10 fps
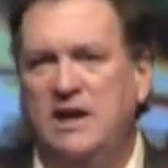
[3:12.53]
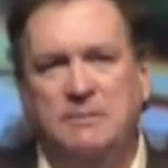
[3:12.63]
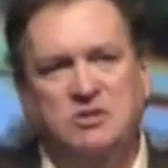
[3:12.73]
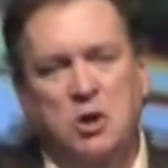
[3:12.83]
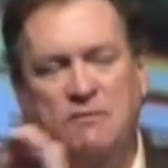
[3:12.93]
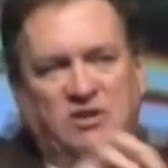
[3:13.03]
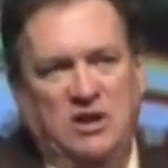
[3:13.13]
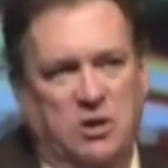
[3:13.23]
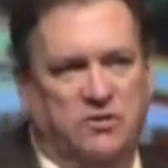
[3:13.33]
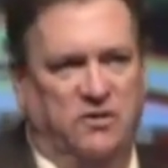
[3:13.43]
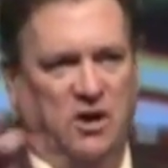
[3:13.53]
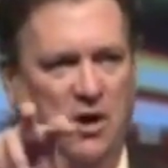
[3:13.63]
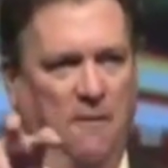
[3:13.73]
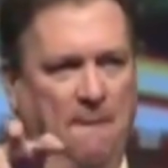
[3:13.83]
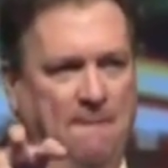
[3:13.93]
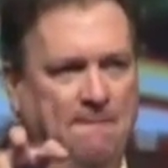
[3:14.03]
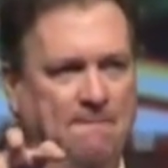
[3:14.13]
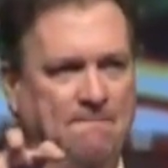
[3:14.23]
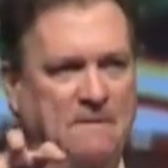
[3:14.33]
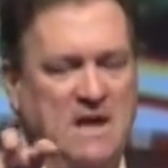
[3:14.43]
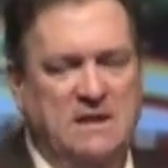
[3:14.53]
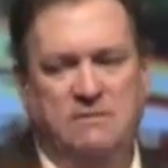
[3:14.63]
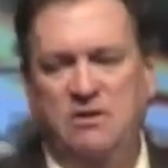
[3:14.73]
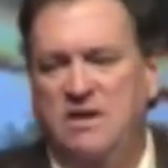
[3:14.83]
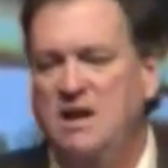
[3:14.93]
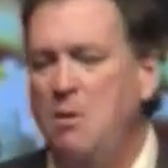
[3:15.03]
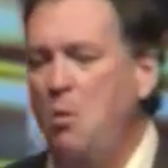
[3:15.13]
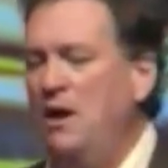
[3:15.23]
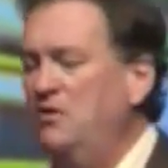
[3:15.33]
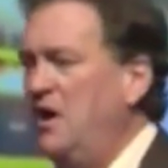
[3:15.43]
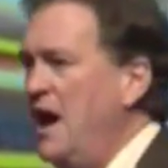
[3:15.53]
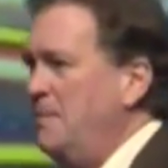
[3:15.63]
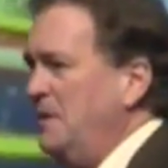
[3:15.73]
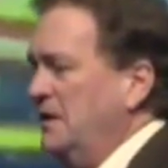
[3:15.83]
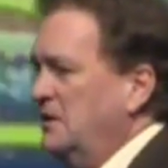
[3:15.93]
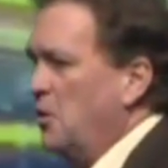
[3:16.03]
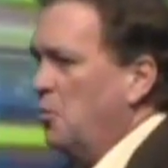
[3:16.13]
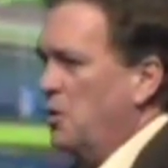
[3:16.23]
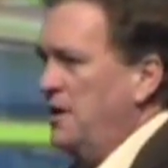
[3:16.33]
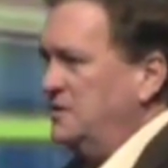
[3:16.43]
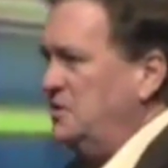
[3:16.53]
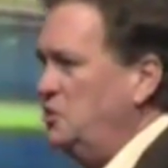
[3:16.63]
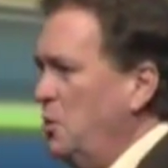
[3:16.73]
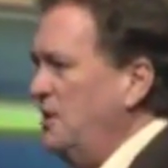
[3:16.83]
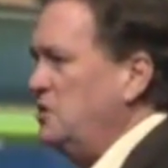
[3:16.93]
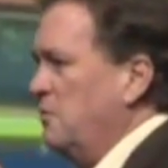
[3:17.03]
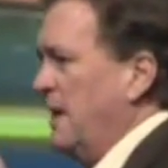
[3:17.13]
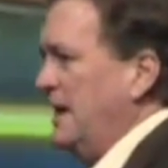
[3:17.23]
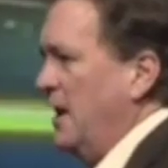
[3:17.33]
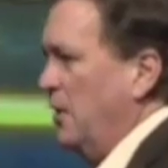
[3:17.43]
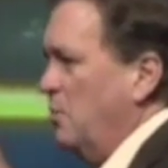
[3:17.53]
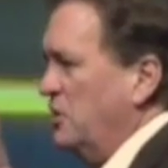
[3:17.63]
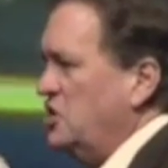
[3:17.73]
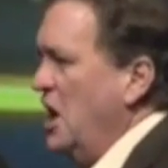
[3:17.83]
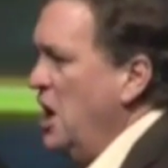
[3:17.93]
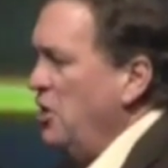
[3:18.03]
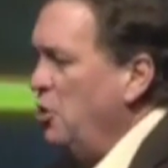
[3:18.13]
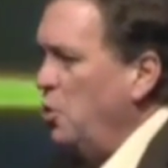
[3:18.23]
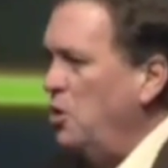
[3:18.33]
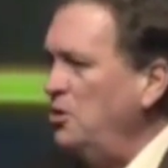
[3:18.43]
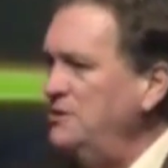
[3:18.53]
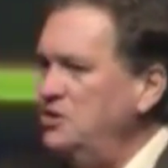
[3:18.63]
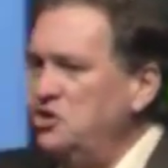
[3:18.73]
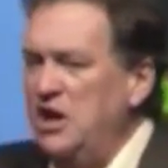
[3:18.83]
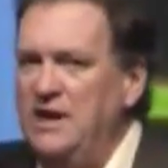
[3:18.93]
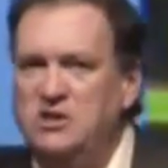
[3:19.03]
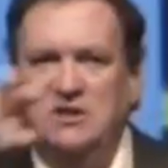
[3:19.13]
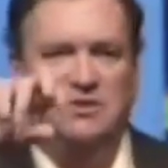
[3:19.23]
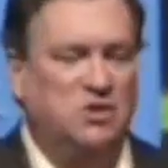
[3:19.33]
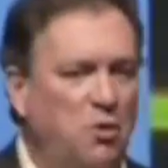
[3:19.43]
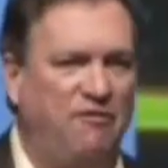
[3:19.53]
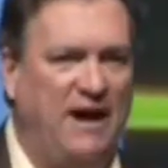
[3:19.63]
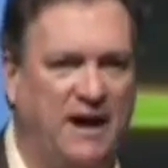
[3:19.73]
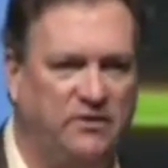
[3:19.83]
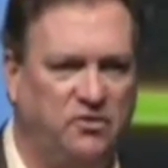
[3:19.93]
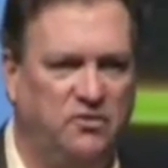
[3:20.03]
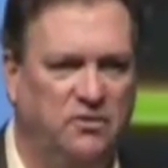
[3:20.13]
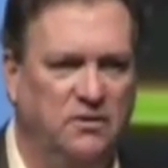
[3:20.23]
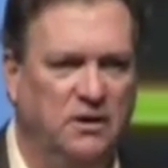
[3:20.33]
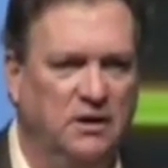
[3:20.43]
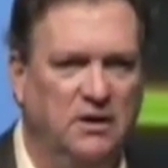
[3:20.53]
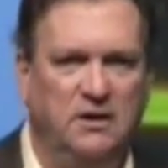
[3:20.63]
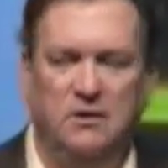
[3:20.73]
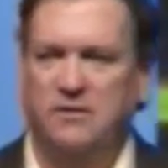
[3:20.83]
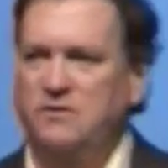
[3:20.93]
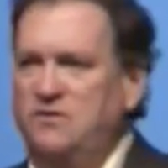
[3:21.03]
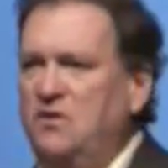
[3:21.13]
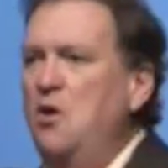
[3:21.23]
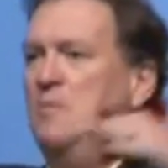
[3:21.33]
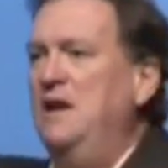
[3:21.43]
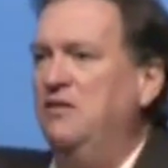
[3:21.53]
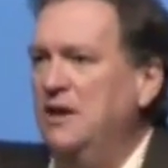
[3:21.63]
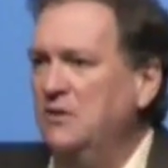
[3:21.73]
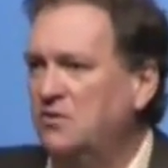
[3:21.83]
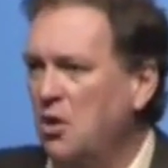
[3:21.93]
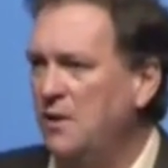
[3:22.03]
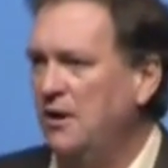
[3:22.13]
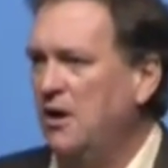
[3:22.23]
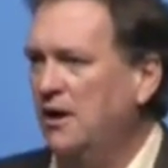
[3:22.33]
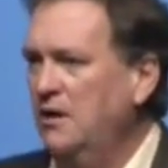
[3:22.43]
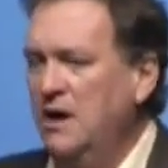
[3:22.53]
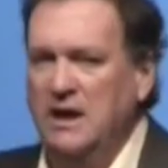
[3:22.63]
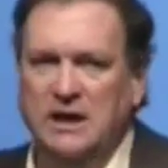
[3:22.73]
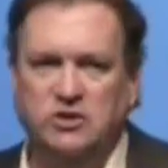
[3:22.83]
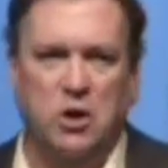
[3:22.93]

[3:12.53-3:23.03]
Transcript: he observed years ago that if you think about what is happening, you know, we're in a situation right now in which the world is changing so fast. You know, there's so many things going on in